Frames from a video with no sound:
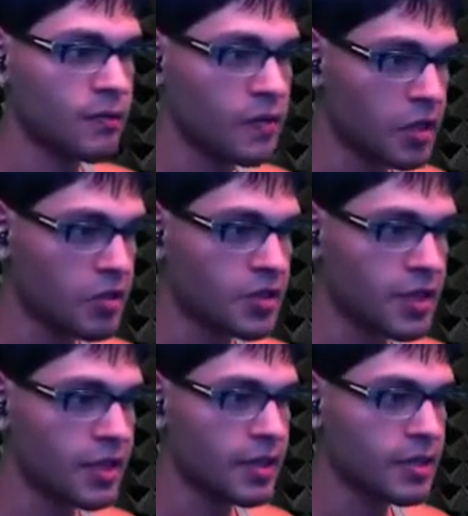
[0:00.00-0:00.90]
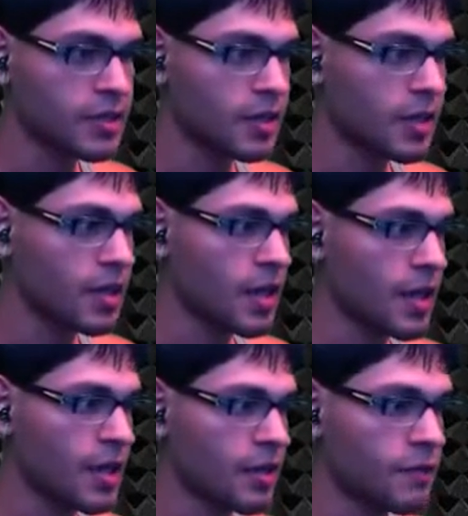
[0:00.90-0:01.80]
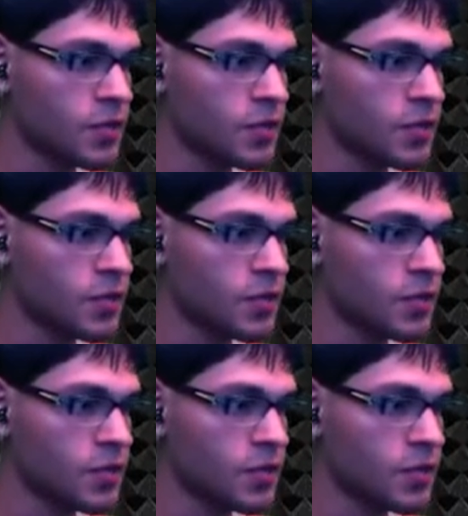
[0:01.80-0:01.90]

video settings, and if you